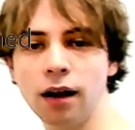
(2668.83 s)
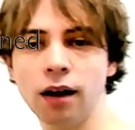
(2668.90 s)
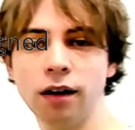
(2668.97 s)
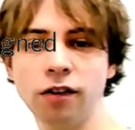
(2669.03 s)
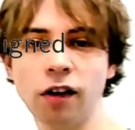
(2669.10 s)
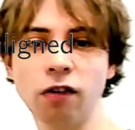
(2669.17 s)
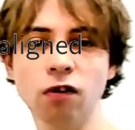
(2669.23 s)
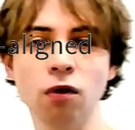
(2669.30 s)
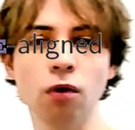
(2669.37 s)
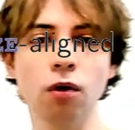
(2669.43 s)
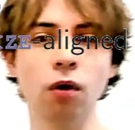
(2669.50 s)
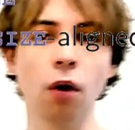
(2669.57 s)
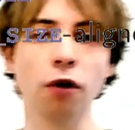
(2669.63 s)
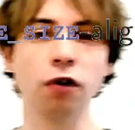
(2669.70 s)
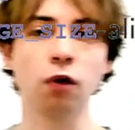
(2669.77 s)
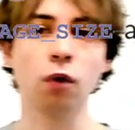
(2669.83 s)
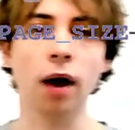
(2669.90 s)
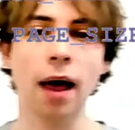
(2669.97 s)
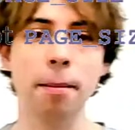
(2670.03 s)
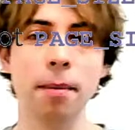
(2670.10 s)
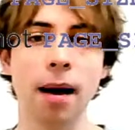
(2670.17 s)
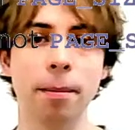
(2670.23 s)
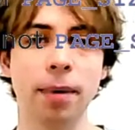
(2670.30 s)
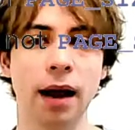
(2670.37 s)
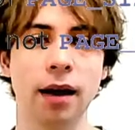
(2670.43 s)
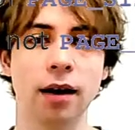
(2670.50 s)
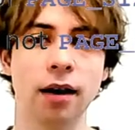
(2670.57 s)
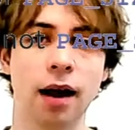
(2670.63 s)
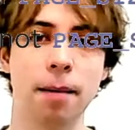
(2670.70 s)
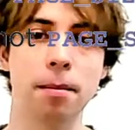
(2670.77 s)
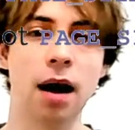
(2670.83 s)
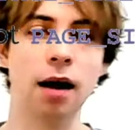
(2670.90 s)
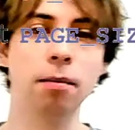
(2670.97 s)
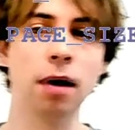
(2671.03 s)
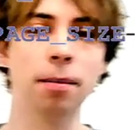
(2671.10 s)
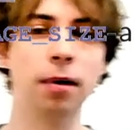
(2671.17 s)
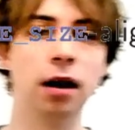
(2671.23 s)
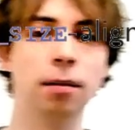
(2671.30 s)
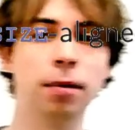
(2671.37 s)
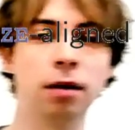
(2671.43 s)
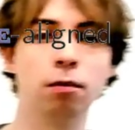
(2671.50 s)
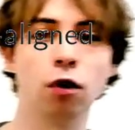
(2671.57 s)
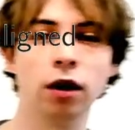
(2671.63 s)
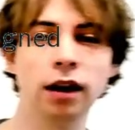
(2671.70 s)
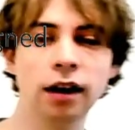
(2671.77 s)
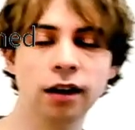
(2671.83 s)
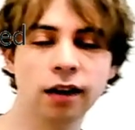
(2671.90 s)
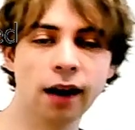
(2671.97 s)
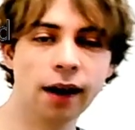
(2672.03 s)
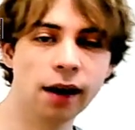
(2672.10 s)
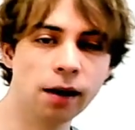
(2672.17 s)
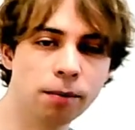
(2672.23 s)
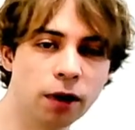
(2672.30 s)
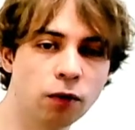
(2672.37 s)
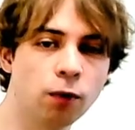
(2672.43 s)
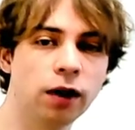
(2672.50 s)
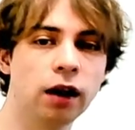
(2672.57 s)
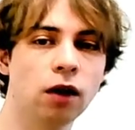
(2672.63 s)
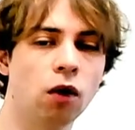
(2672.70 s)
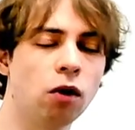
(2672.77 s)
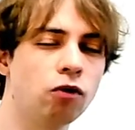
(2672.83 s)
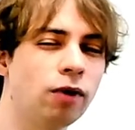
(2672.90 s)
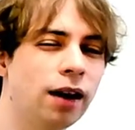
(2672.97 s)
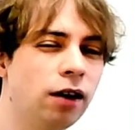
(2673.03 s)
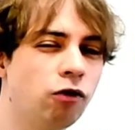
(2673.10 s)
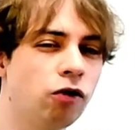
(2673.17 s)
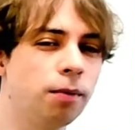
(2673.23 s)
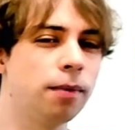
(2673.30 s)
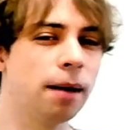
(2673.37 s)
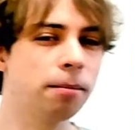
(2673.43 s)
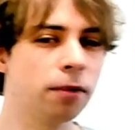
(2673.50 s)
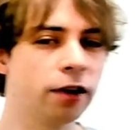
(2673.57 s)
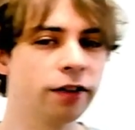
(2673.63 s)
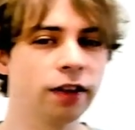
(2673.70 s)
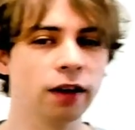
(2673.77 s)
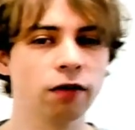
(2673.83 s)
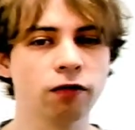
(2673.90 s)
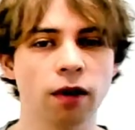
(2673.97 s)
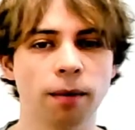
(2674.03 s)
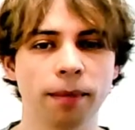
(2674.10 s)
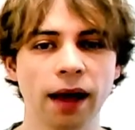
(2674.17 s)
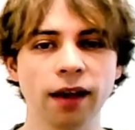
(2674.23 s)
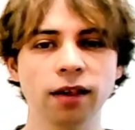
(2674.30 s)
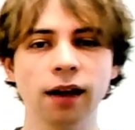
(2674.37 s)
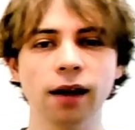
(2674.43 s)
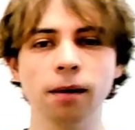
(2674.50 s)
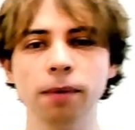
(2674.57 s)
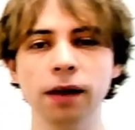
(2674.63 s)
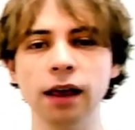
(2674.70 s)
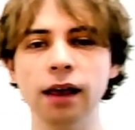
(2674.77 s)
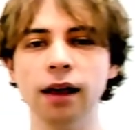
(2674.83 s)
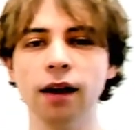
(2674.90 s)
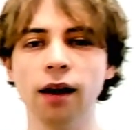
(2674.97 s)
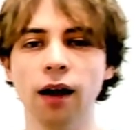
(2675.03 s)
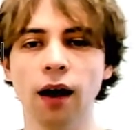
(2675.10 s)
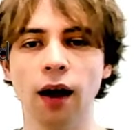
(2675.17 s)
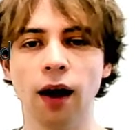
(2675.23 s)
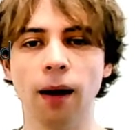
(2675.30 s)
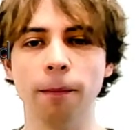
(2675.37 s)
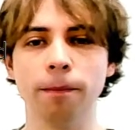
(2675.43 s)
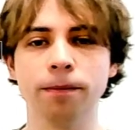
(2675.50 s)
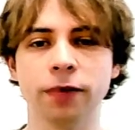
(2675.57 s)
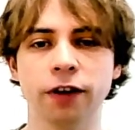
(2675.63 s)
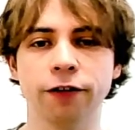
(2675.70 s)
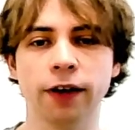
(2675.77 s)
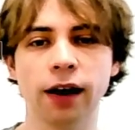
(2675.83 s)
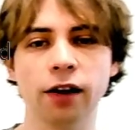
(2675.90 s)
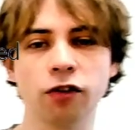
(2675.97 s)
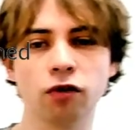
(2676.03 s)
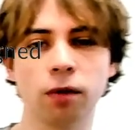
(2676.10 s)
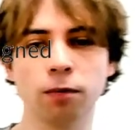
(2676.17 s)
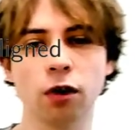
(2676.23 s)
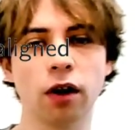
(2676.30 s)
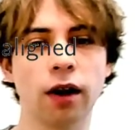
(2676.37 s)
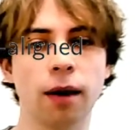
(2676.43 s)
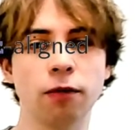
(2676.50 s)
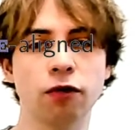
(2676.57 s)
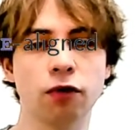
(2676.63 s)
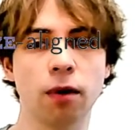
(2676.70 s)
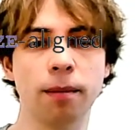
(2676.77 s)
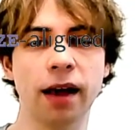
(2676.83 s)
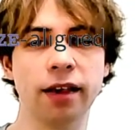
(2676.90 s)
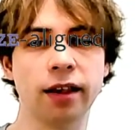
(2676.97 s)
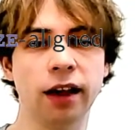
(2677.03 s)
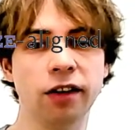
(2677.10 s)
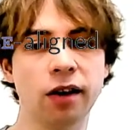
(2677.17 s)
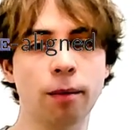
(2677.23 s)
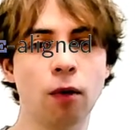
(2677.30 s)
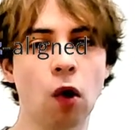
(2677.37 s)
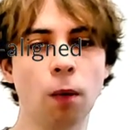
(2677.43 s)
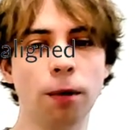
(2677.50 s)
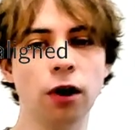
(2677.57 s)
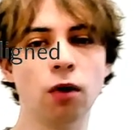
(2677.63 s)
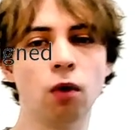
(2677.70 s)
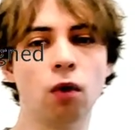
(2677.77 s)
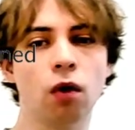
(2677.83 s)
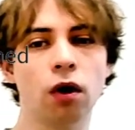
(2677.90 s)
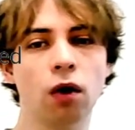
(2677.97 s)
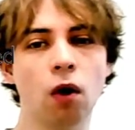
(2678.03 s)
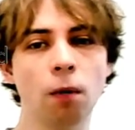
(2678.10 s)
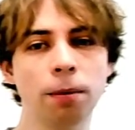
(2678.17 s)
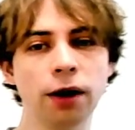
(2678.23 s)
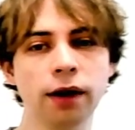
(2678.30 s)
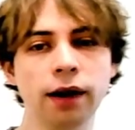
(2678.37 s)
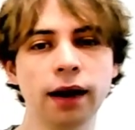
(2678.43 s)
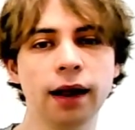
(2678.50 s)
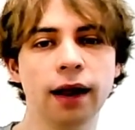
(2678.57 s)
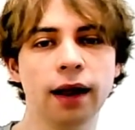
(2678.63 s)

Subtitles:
Just to go through mmap and munmap in a bit more detail, but we already remember this from SLP. The file descriptor comes from SHM open or open.